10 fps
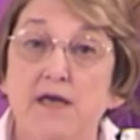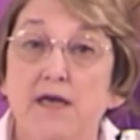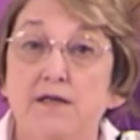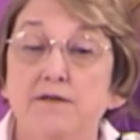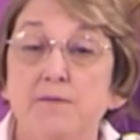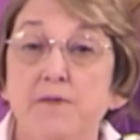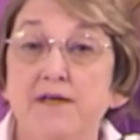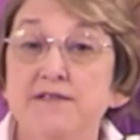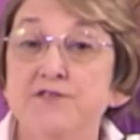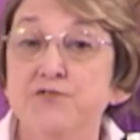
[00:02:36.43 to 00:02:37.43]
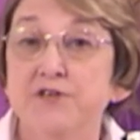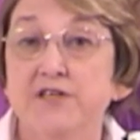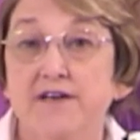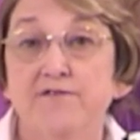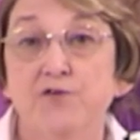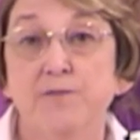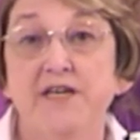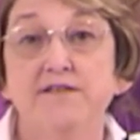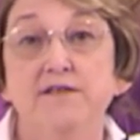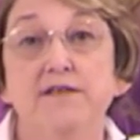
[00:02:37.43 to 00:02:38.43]
And a district governor
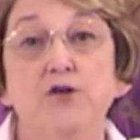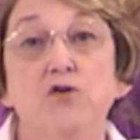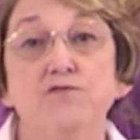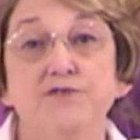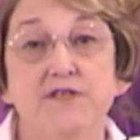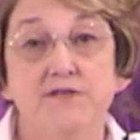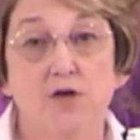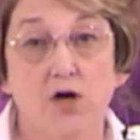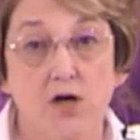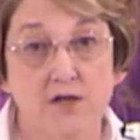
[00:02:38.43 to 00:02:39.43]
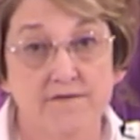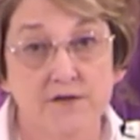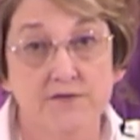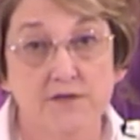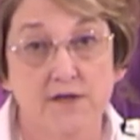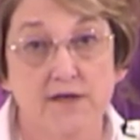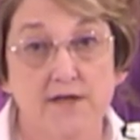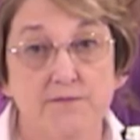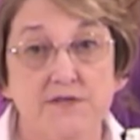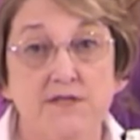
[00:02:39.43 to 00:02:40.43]
basically oversees all of those
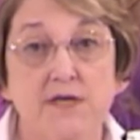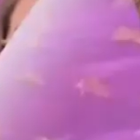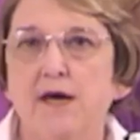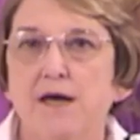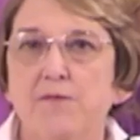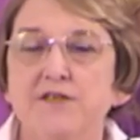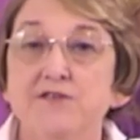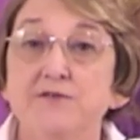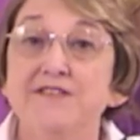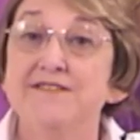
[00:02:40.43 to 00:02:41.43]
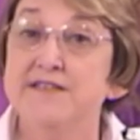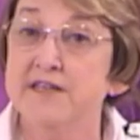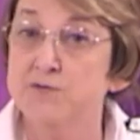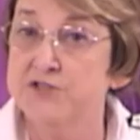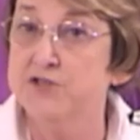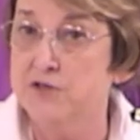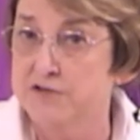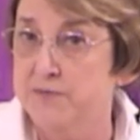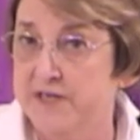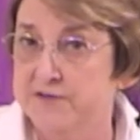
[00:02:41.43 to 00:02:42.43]
clubs. I'm also a distinguished
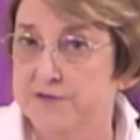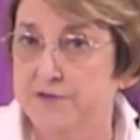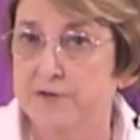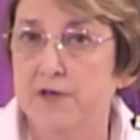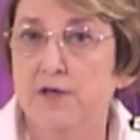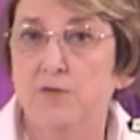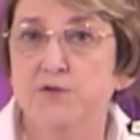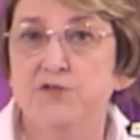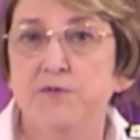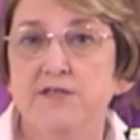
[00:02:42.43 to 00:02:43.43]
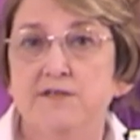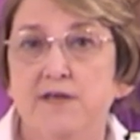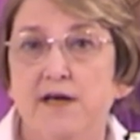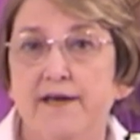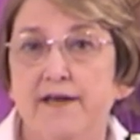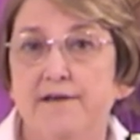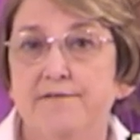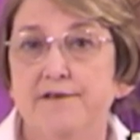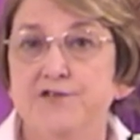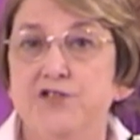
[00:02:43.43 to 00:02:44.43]
Toastmaster, which means that I
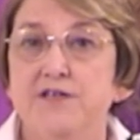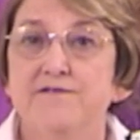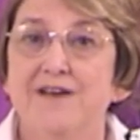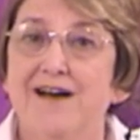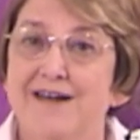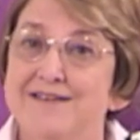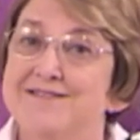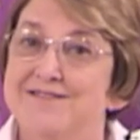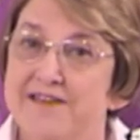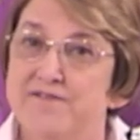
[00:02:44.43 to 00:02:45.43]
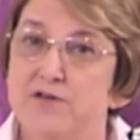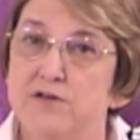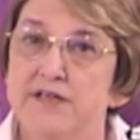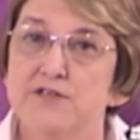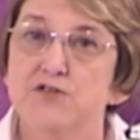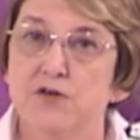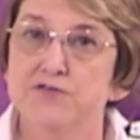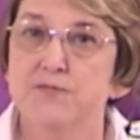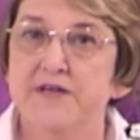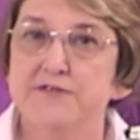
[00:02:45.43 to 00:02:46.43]
have achieved the highest level in
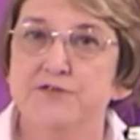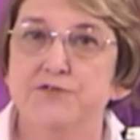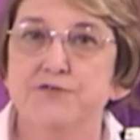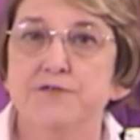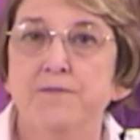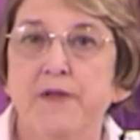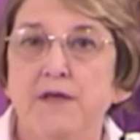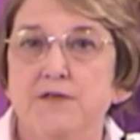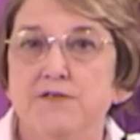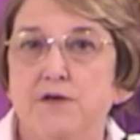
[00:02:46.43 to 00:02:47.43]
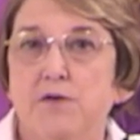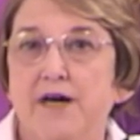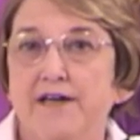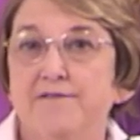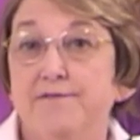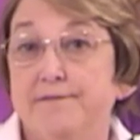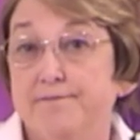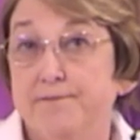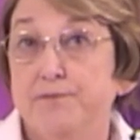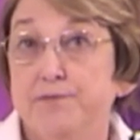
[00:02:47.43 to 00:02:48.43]
Toastmasters. So I have
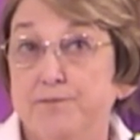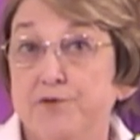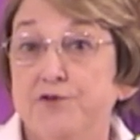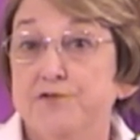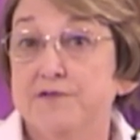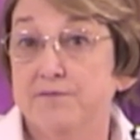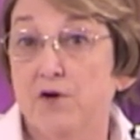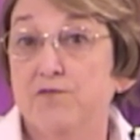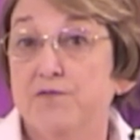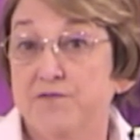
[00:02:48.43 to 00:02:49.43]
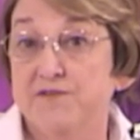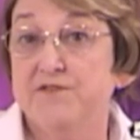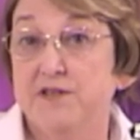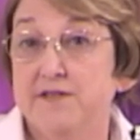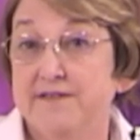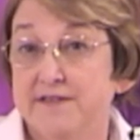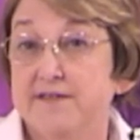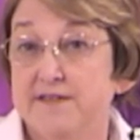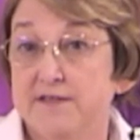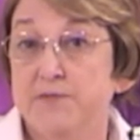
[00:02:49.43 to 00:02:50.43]
produced over 50 to
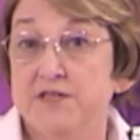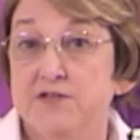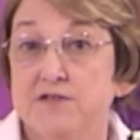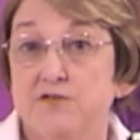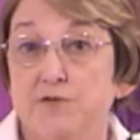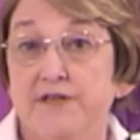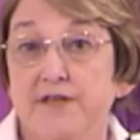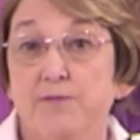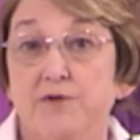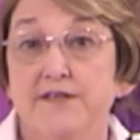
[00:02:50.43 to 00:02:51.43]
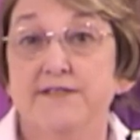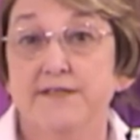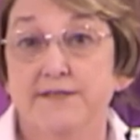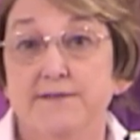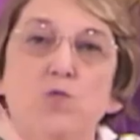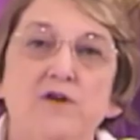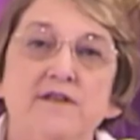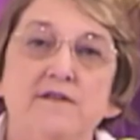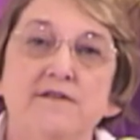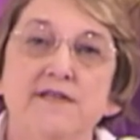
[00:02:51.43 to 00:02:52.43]
60 speeches during that process. One
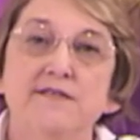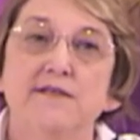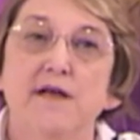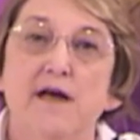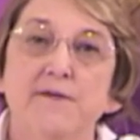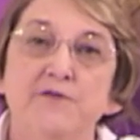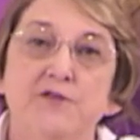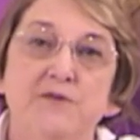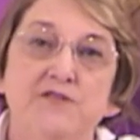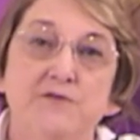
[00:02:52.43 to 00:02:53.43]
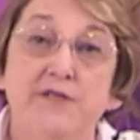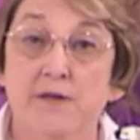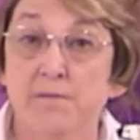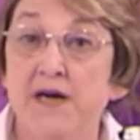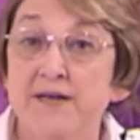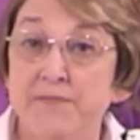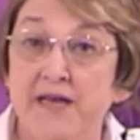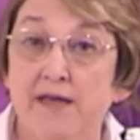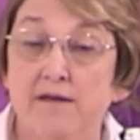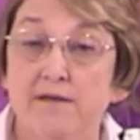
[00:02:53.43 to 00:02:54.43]
of the things that I'm going to be doing on my
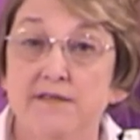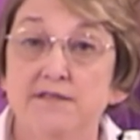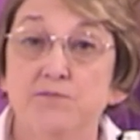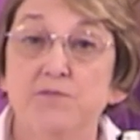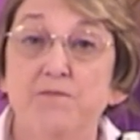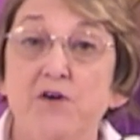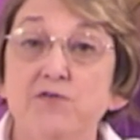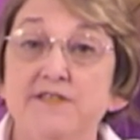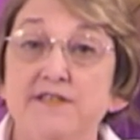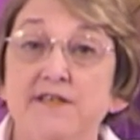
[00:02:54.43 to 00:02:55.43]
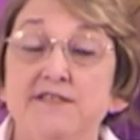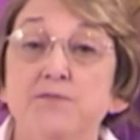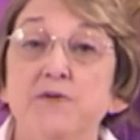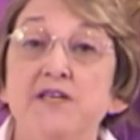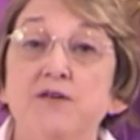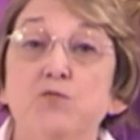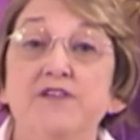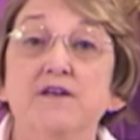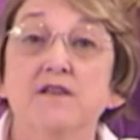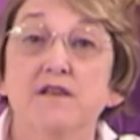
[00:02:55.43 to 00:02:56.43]
panel is focusing on speaking
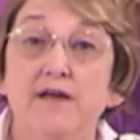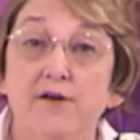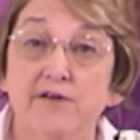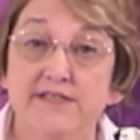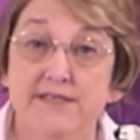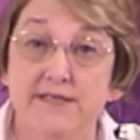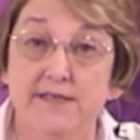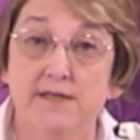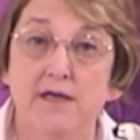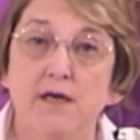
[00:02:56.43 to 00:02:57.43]
with clarity.